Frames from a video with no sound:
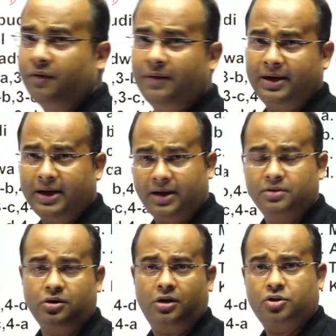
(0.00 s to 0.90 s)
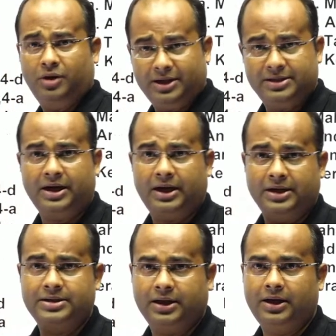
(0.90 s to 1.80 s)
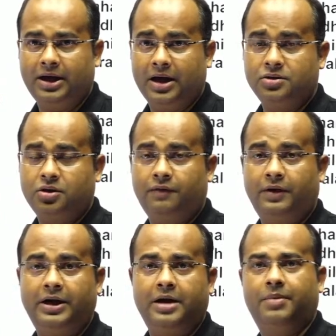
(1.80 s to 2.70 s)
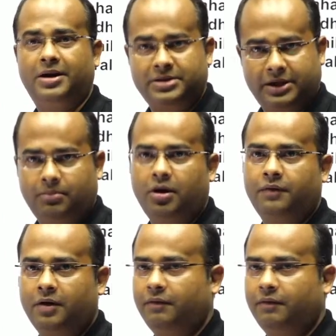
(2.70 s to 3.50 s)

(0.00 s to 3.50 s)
of a dance also. It is a classical dance of India plus name of a